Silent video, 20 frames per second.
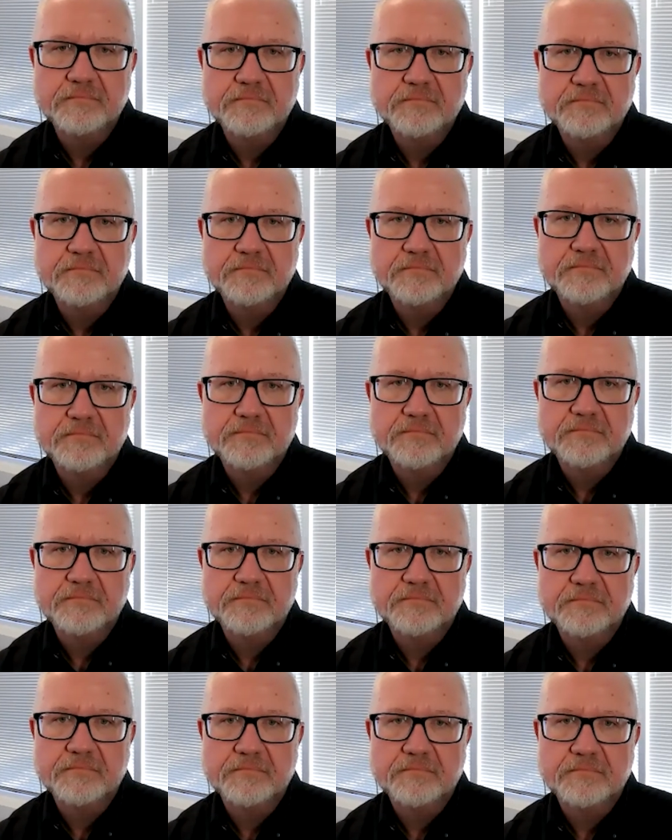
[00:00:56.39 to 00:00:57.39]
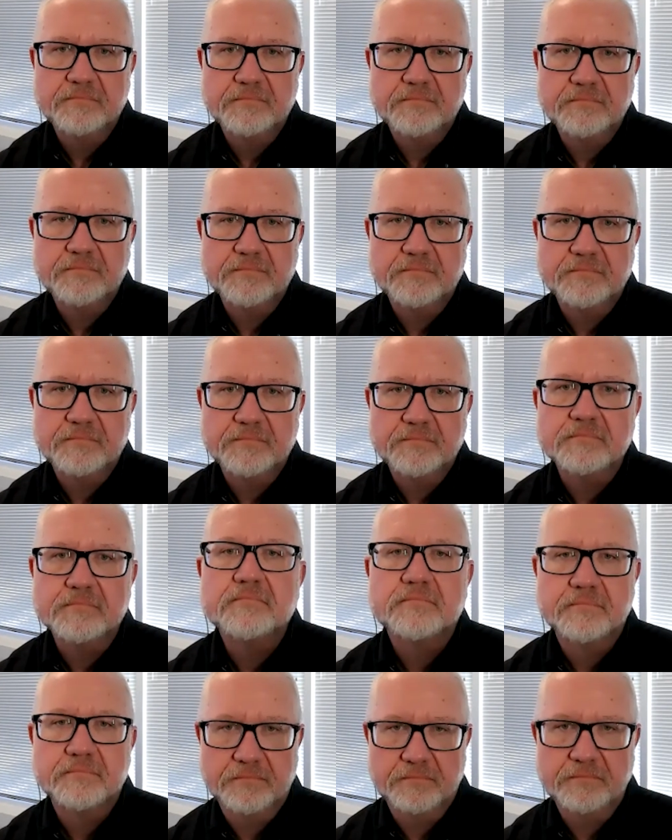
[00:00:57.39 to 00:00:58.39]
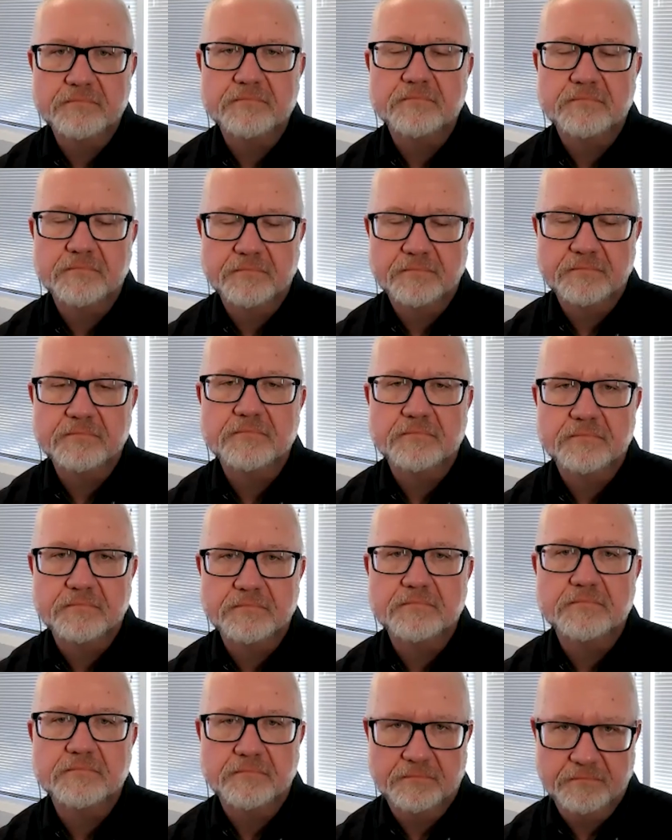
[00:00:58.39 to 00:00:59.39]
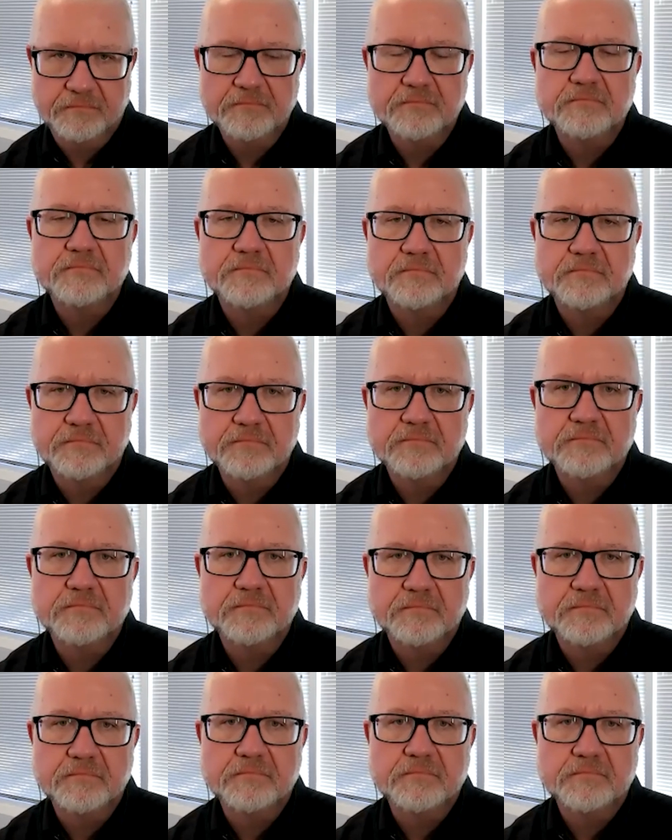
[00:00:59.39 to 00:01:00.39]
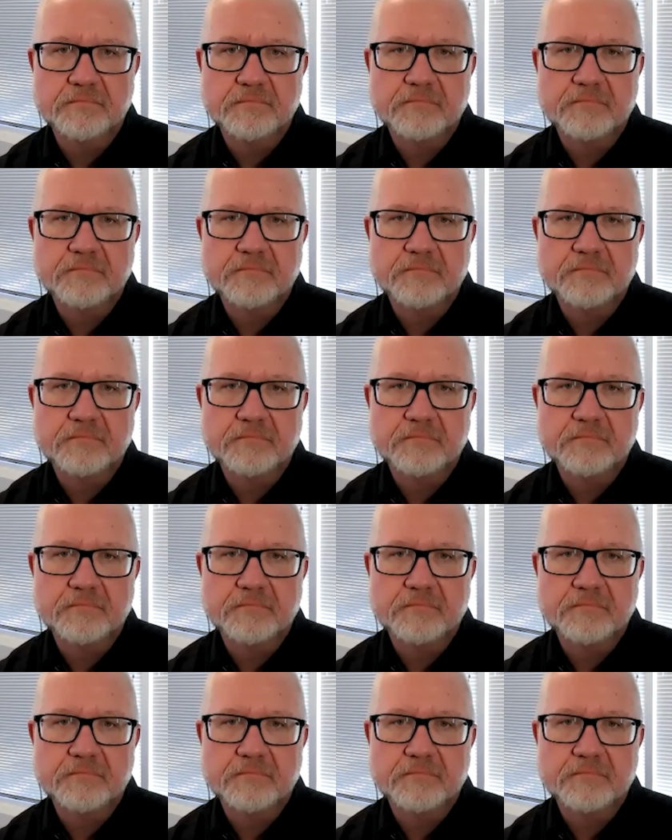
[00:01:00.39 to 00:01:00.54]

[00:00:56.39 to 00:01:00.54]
[no speech]